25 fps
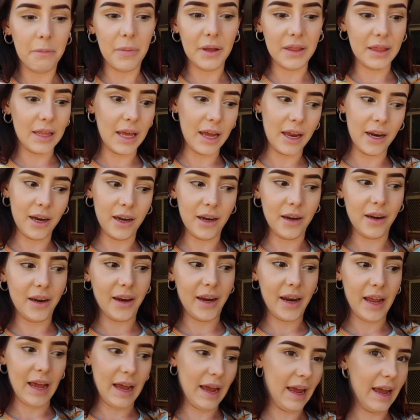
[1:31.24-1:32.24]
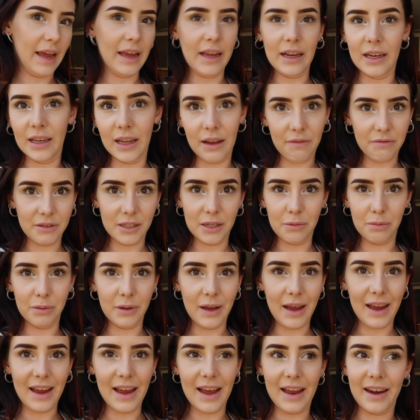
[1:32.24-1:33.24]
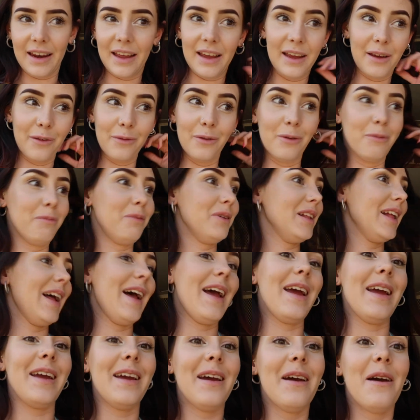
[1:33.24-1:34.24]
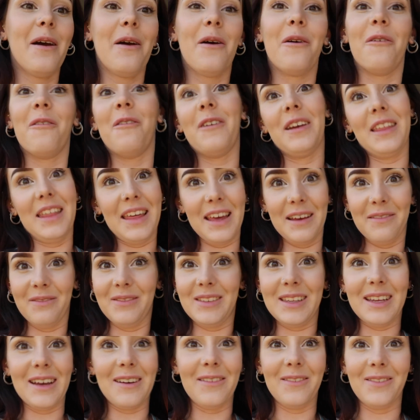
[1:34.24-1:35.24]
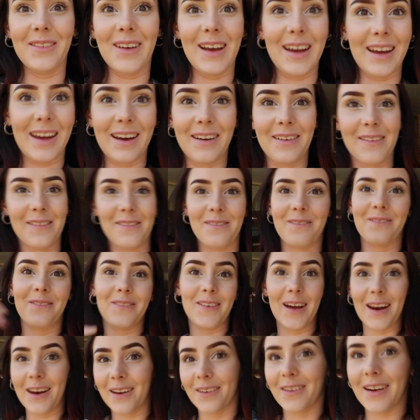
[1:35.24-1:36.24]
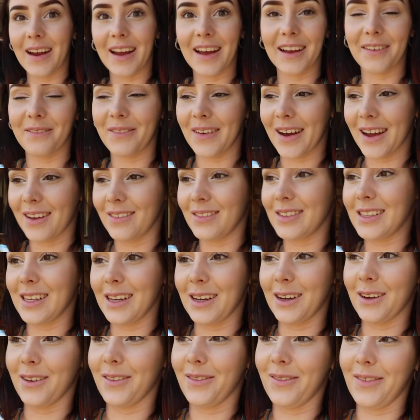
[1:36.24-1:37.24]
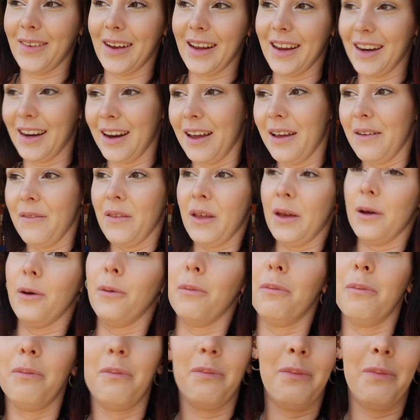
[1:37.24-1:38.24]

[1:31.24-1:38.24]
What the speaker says: but then he loves to play, and he will play with himself, like run around by himself, and he'll